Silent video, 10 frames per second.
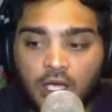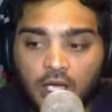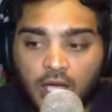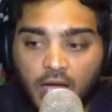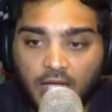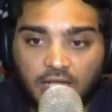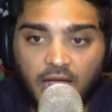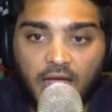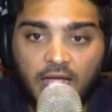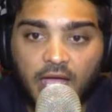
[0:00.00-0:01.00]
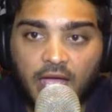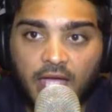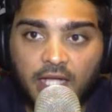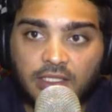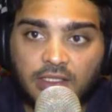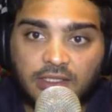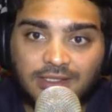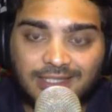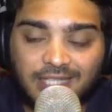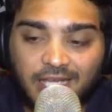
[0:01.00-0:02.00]
I try and
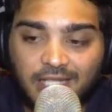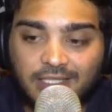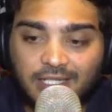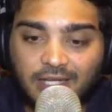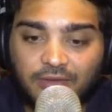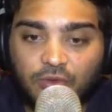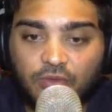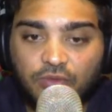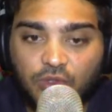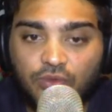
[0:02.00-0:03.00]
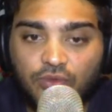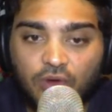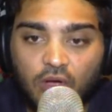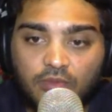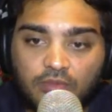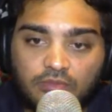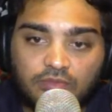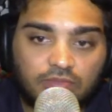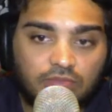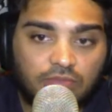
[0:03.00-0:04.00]
get a full view from
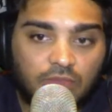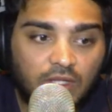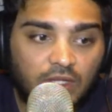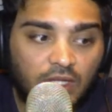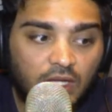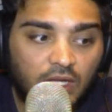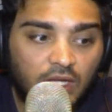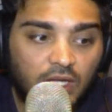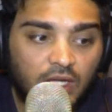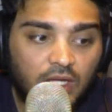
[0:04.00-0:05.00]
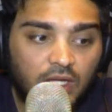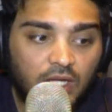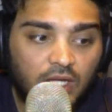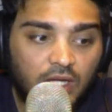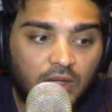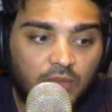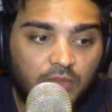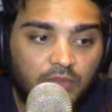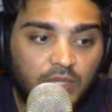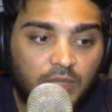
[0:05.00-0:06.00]
the
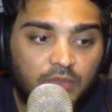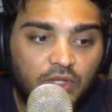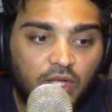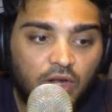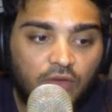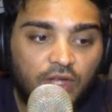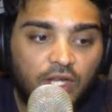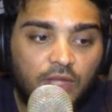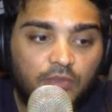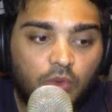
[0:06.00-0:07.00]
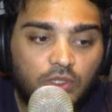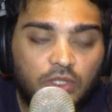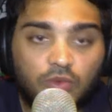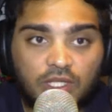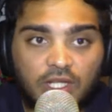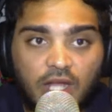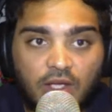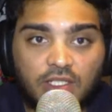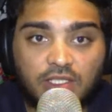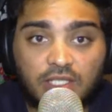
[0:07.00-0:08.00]
people that are very important within our
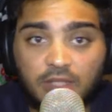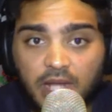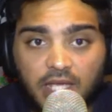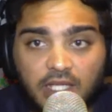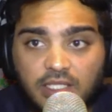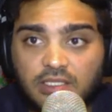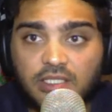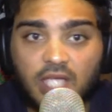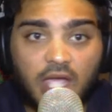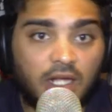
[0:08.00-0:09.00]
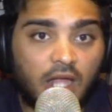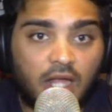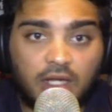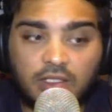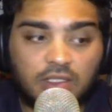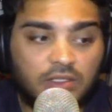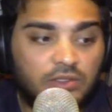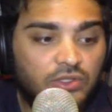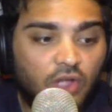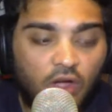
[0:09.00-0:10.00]
industry, players and
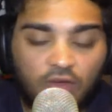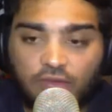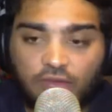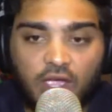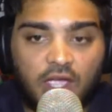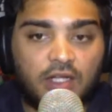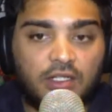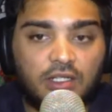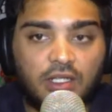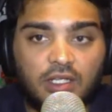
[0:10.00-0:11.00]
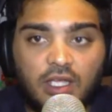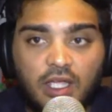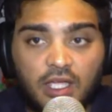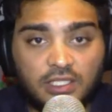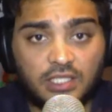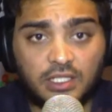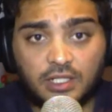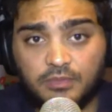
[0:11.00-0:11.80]
staff and etc.